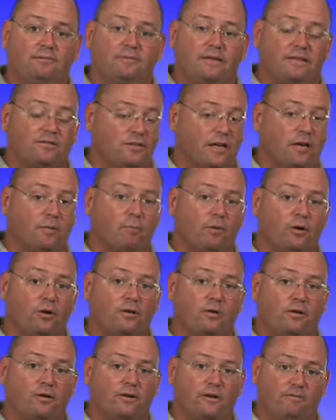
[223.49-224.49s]
That's not a
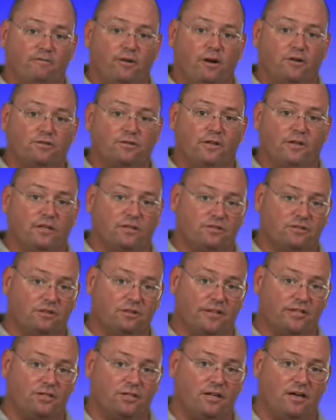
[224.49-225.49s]
burden that falls on the
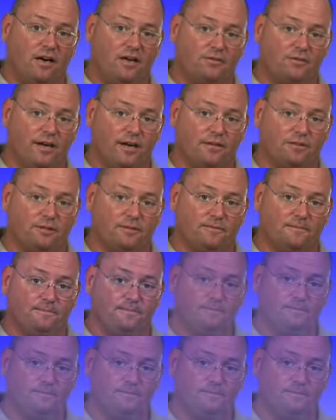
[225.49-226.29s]
installation contractor.